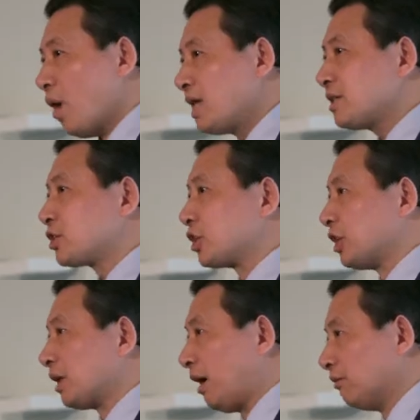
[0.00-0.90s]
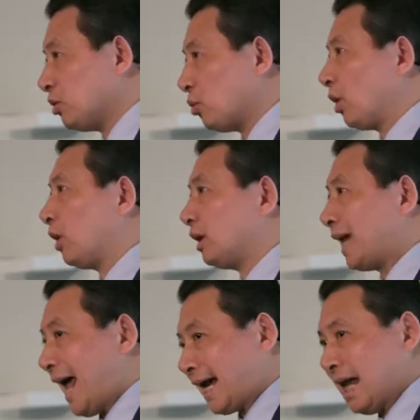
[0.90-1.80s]
one third of the world
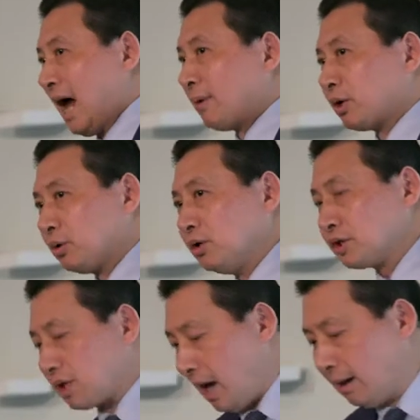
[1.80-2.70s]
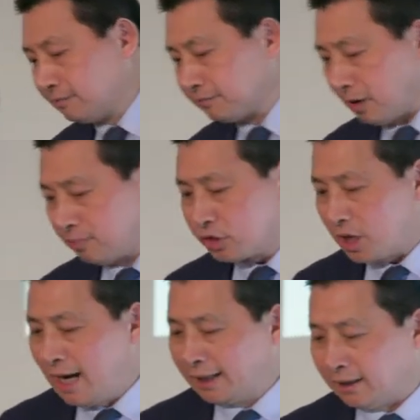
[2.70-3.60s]
economic growth comes from
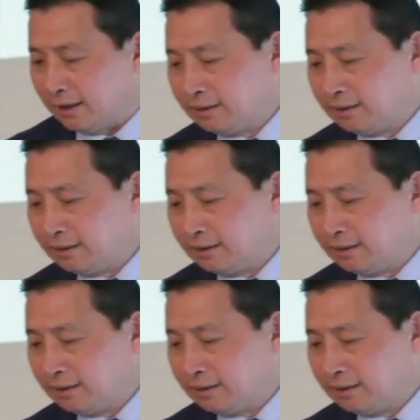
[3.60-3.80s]
China.